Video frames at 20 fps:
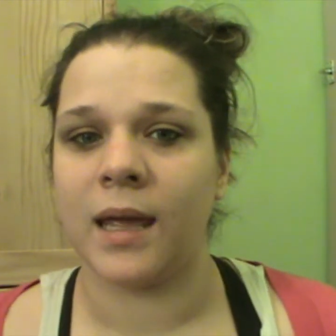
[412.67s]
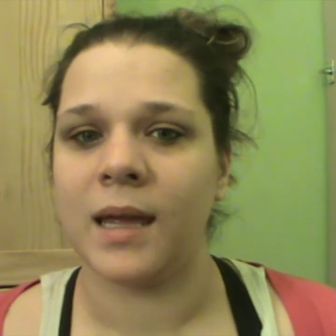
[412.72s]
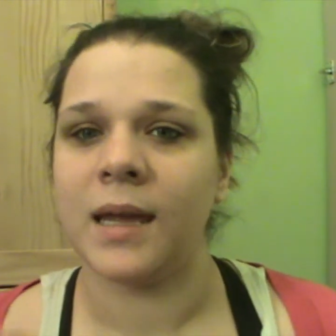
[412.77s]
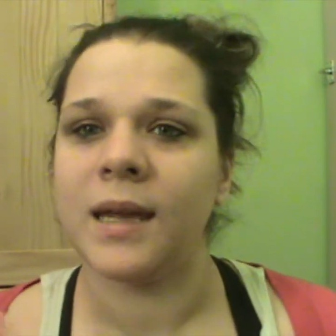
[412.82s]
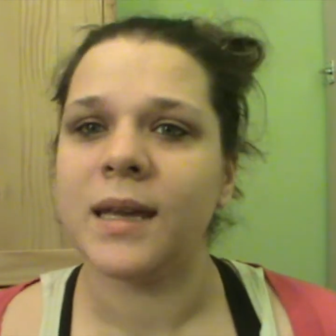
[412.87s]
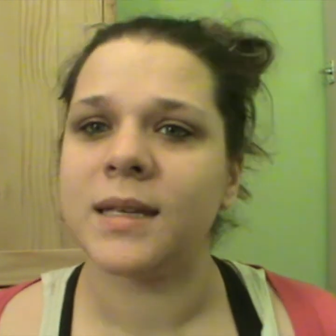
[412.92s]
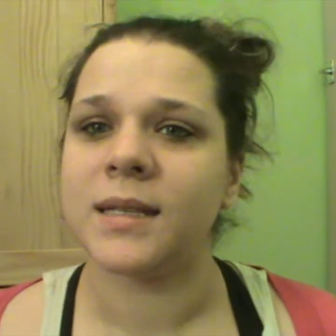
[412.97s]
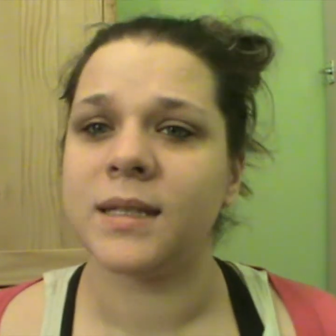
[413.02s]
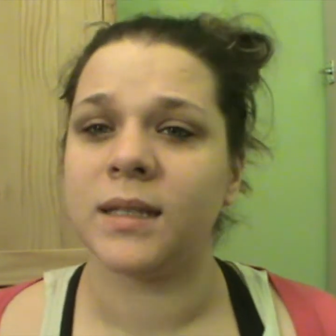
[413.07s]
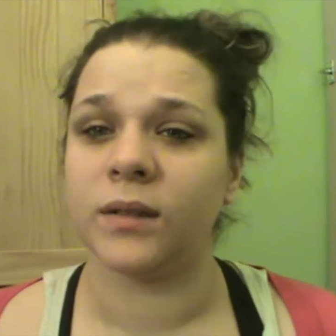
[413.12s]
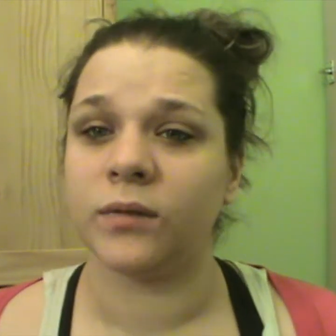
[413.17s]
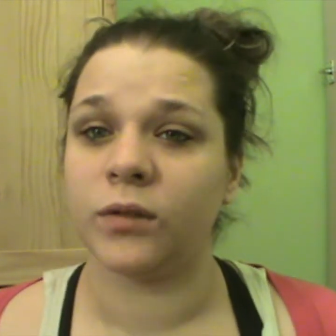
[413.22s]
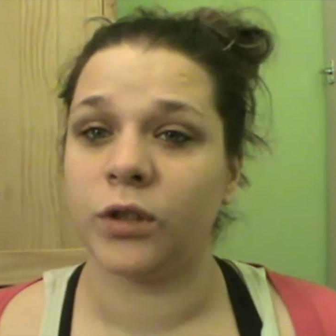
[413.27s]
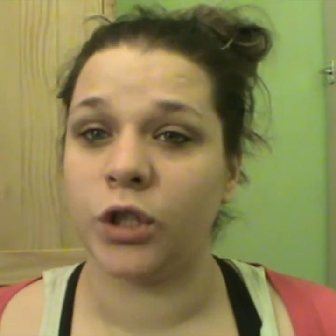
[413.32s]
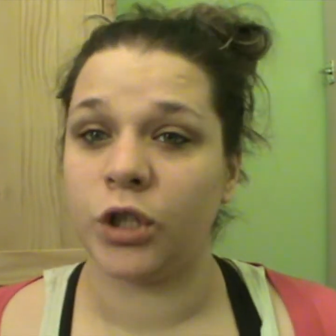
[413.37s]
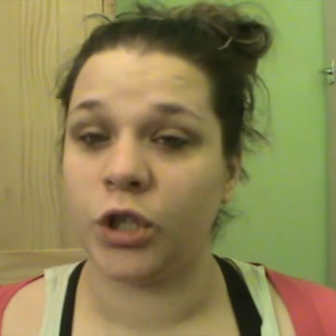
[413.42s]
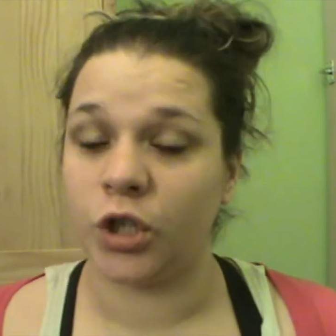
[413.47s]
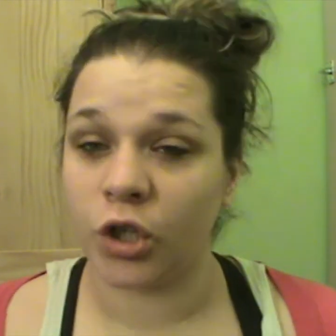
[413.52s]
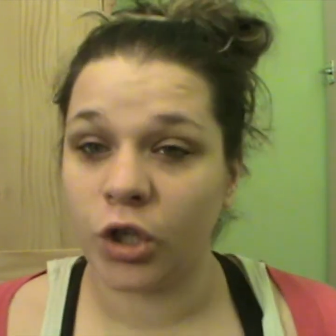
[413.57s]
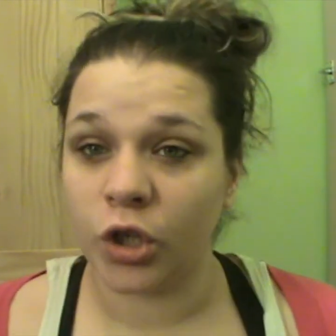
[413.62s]
easier
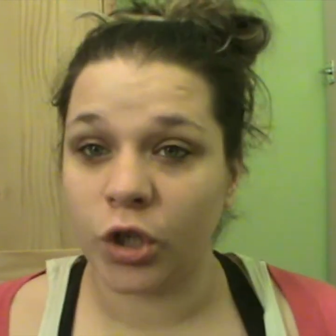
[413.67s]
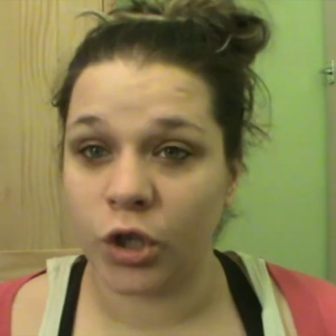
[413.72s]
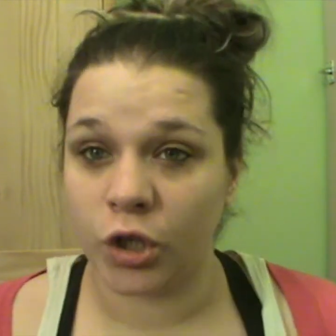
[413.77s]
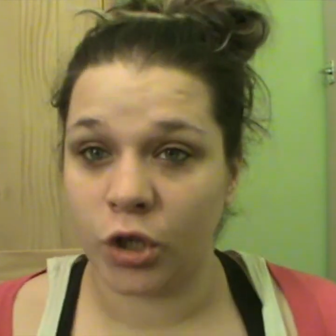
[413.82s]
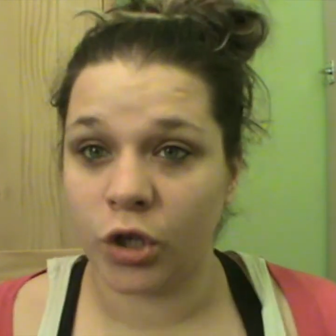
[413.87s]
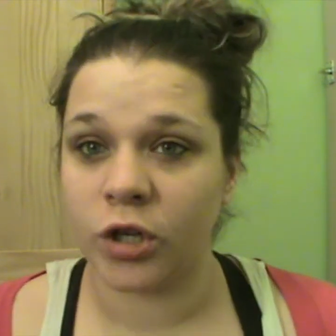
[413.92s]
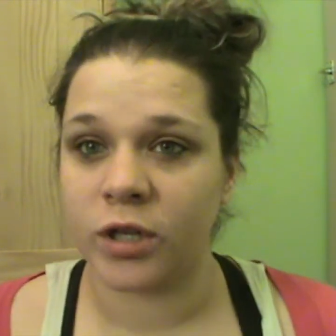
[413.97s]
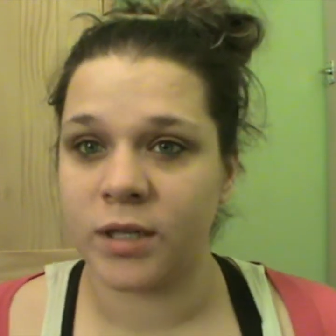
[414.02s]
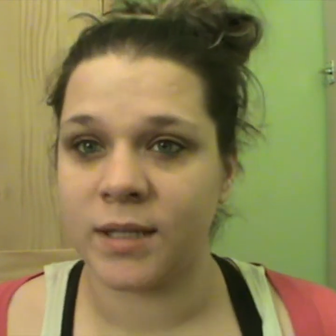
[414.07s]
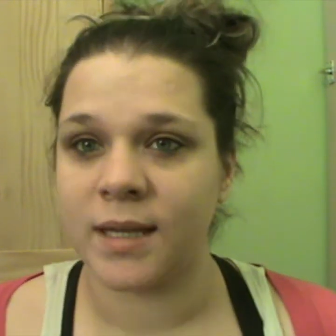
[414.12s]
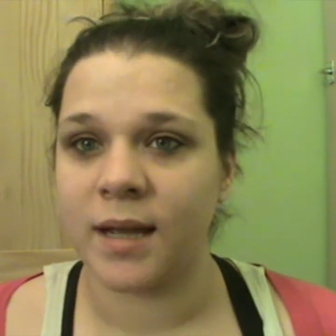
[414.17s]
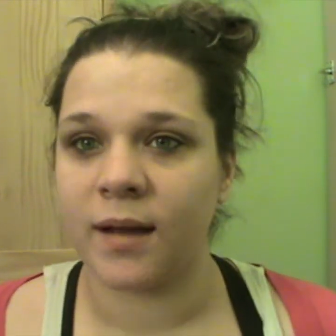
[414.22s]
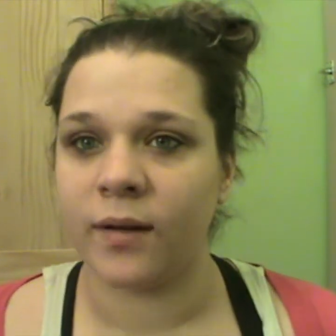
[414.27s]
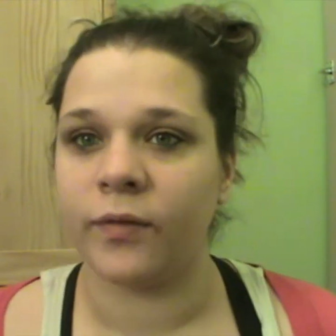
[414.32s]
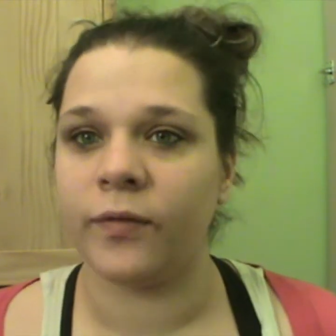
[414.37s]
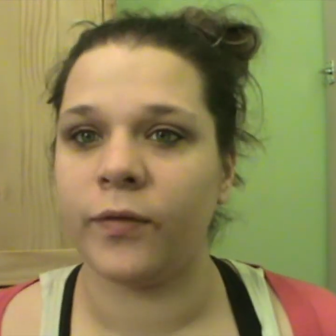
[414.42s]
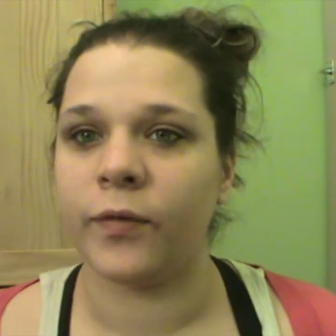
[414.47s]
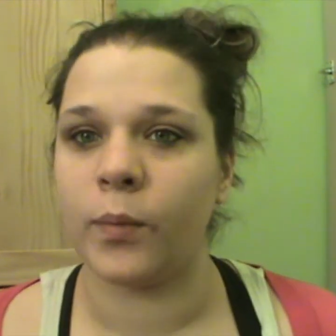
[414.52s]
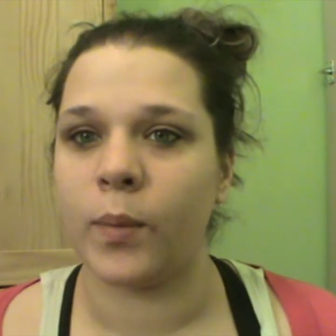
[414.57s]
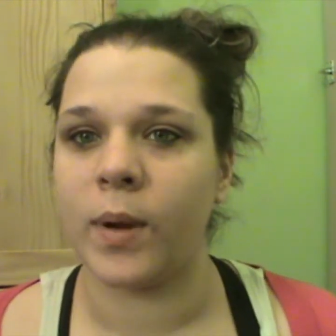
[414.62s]
on
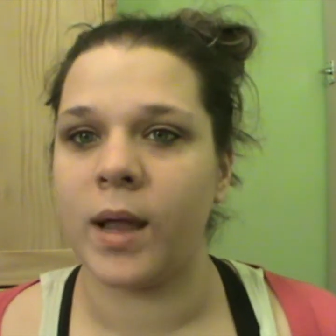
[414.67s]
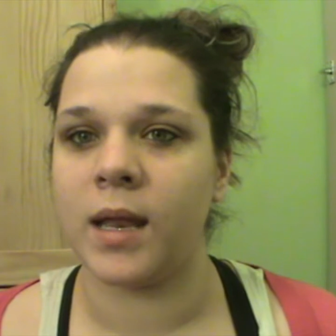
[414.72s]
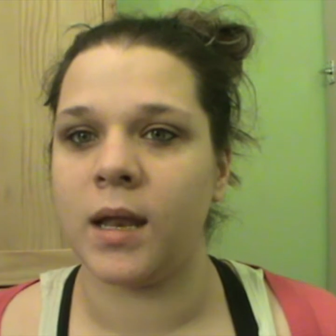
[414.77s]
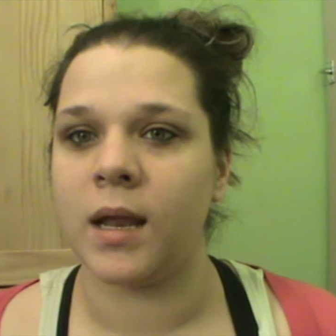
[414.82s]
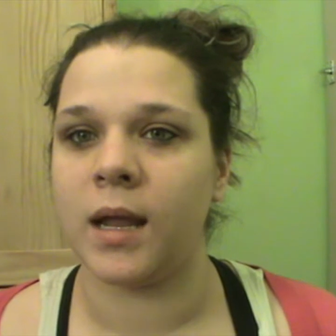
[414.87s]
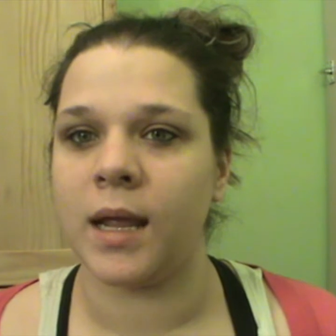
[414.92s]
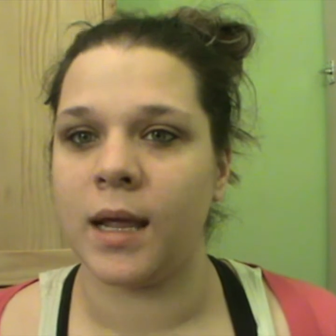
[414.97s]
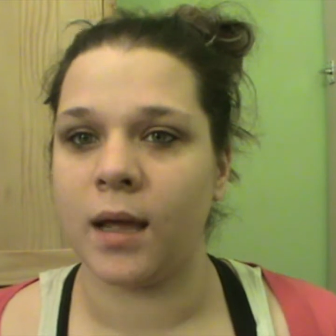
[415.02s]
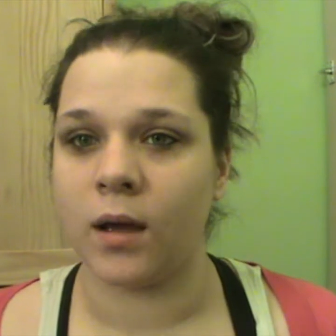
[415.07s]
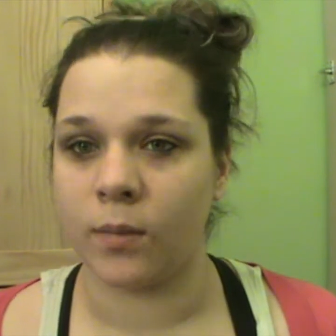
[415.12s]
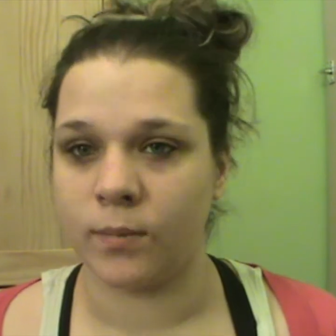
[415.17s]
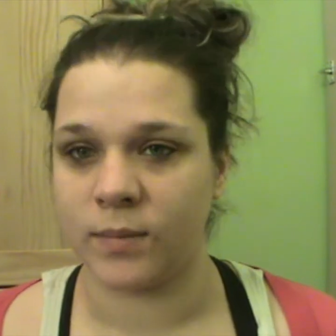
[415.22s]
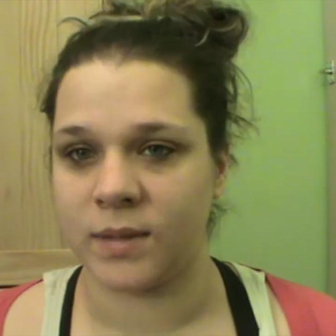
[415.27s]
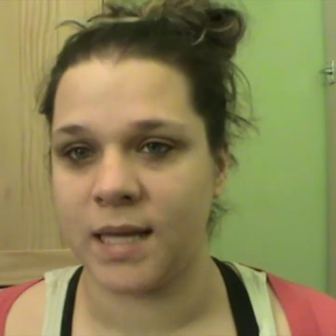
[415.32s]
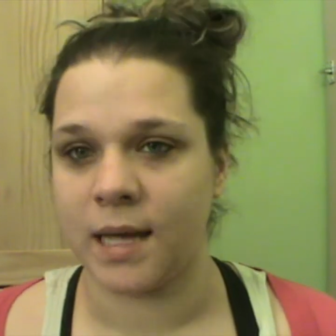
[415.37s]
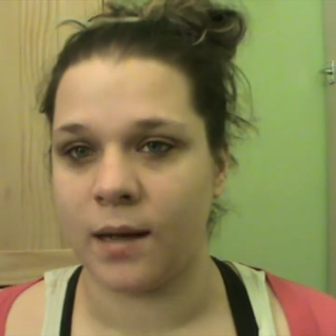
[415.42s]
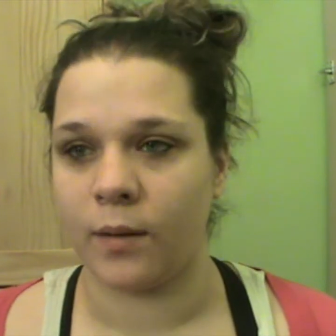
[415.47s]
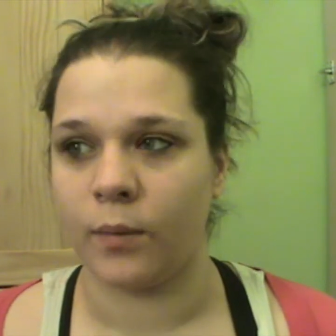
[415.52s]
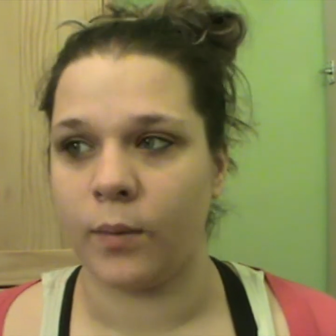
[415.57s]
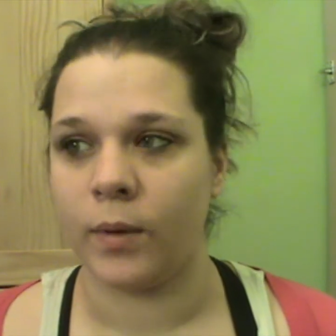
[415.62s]
yourself for when he comes
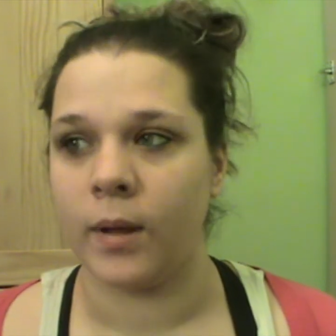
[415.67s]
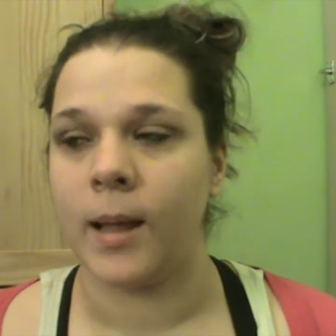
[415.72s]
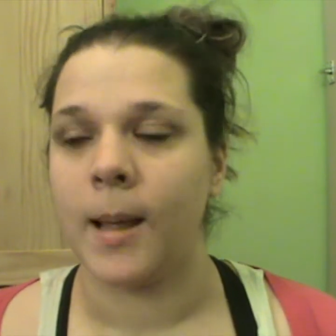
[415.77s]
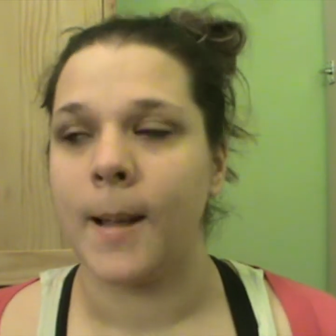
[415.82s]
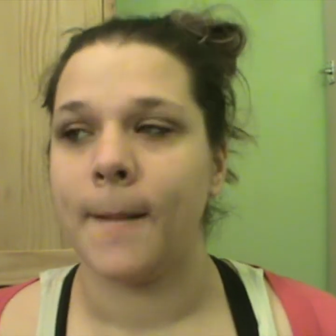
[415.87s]
out.